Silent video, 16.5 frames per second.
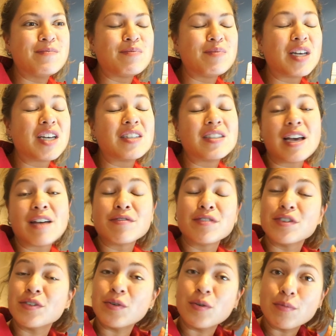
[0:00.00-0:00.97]
because
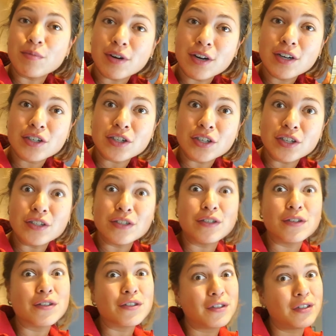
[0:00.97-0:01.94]
after the whole production,
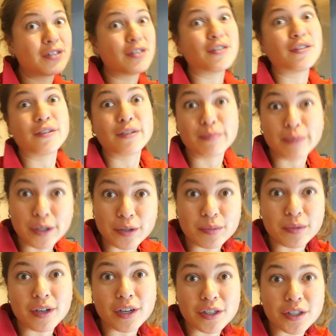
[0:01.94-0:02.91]
you also need to do the
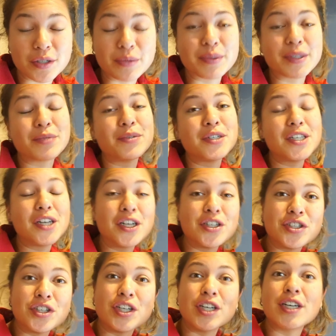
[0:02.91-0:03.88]
post-production with the
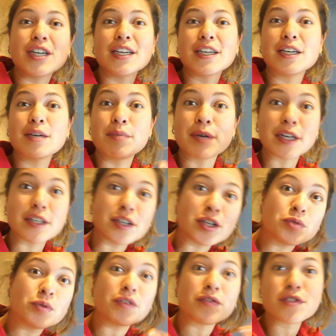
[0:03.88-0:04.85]
retouching and keeping in
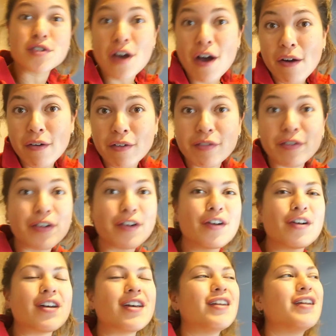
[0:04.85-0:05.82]
touch with the photographer.
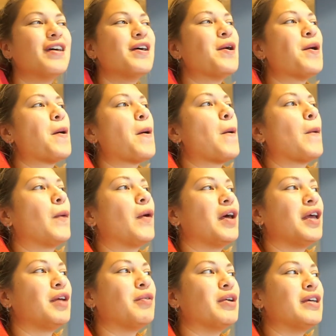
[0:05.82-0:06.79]
And well,
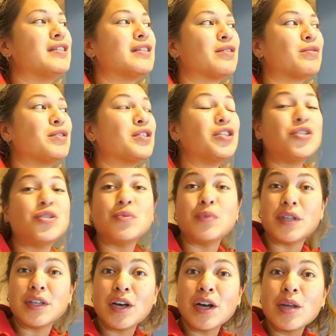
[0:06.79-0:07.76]
anyways, there was a shoot
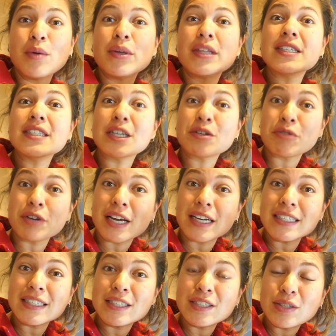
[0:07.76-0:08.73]
with Yola with the
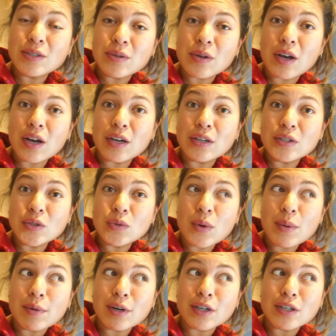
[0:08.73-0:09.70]
synchronized
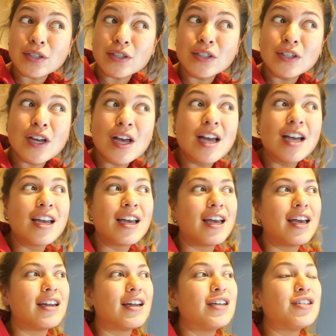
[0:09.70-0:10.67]
swimmers.
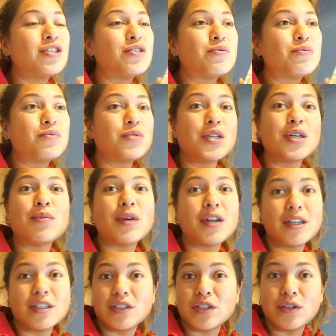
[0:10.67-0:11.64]
And I just really
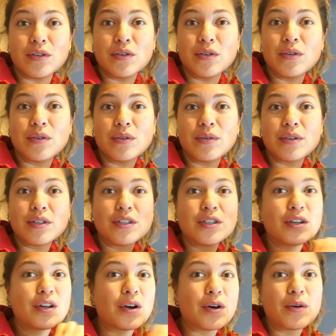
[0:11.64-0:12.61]
wanted to,
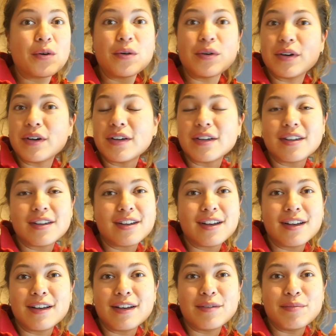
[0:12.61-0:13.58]
you know,
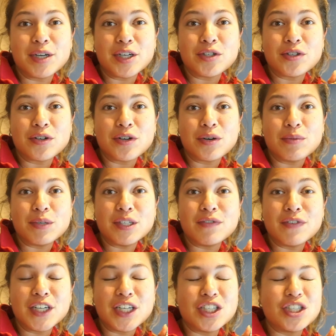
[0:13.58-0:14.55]
make sure it was
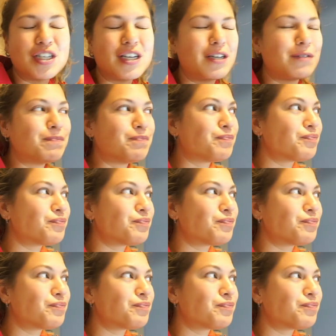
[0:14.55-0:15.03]
finished. And